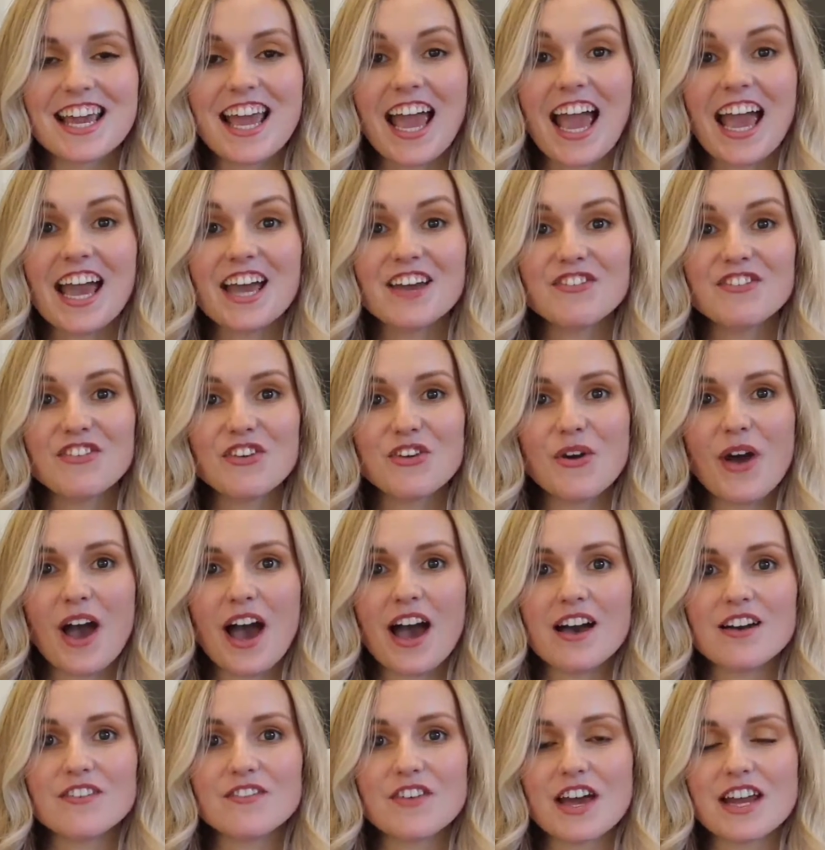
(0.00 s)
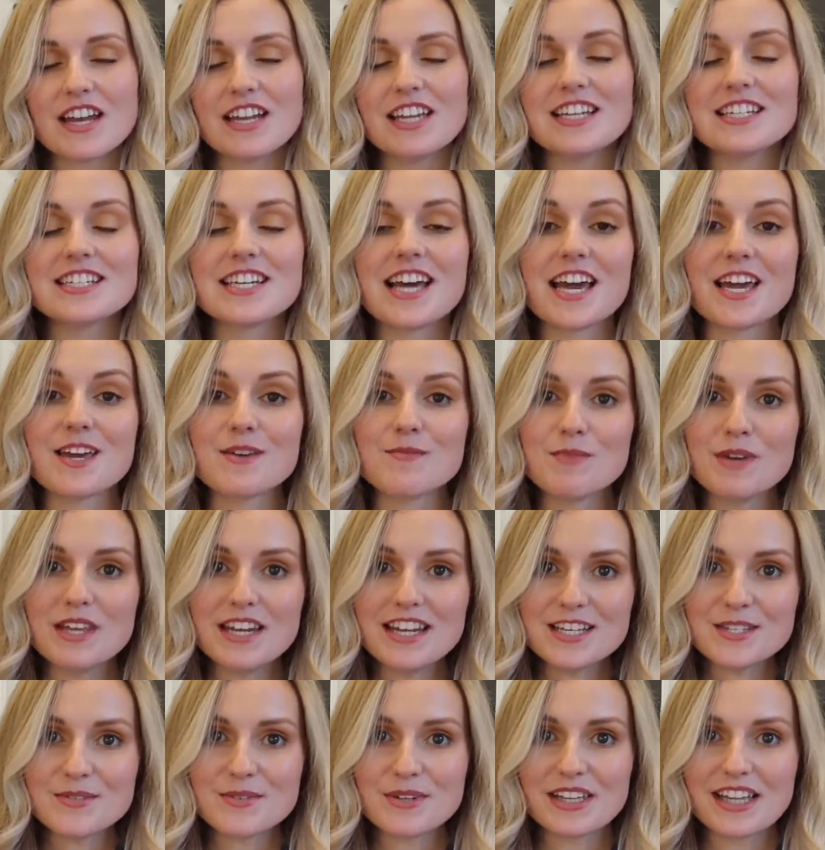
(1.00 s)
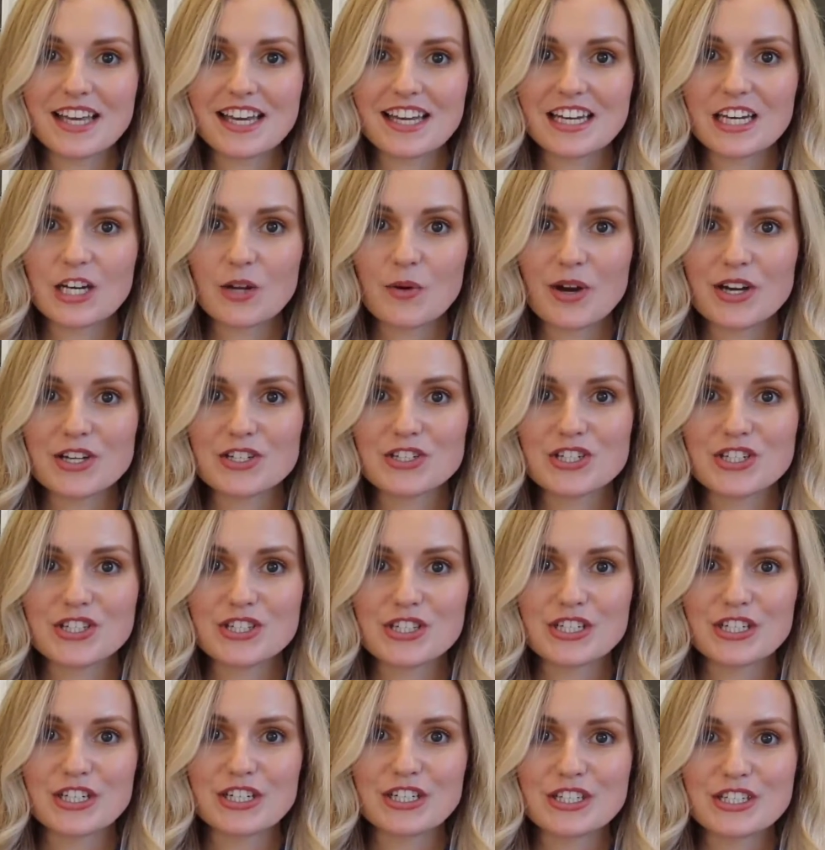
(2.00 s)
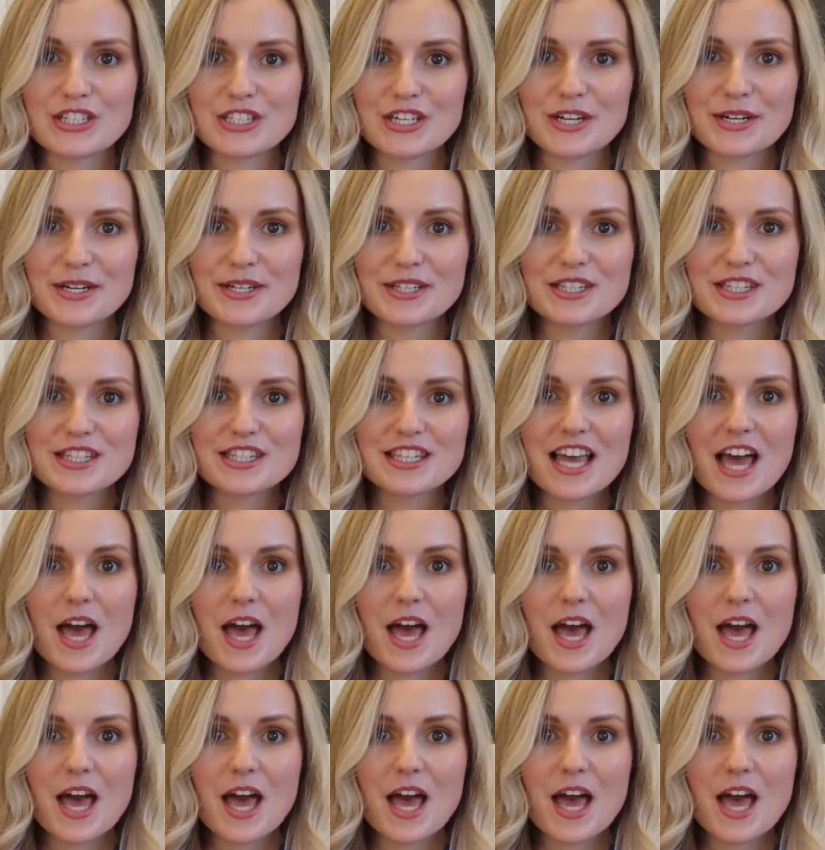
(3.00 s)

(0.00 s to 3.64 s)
If you have any diabetes-related questions or concerns,